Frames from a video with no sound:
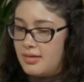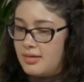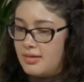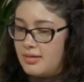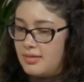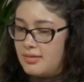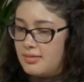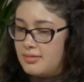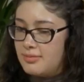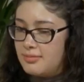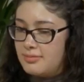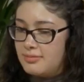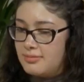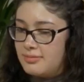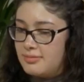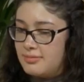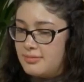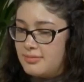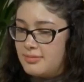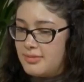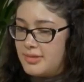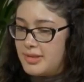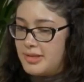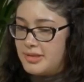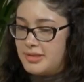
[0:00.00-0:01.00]

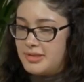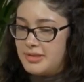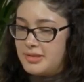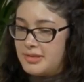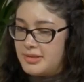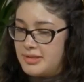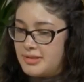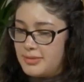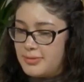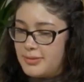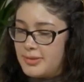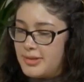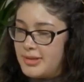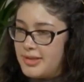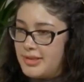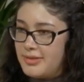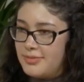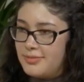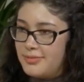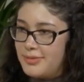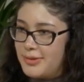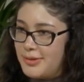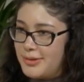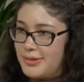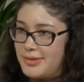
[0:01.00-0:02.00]
and it's very
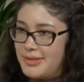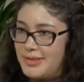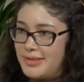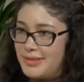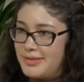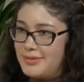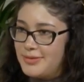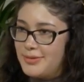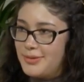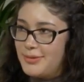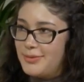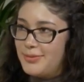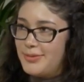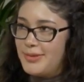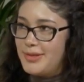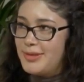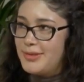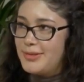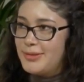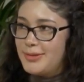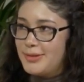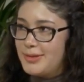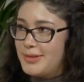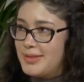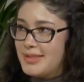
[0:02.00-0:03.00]
important for
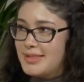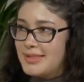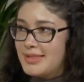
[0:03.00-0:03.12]
me to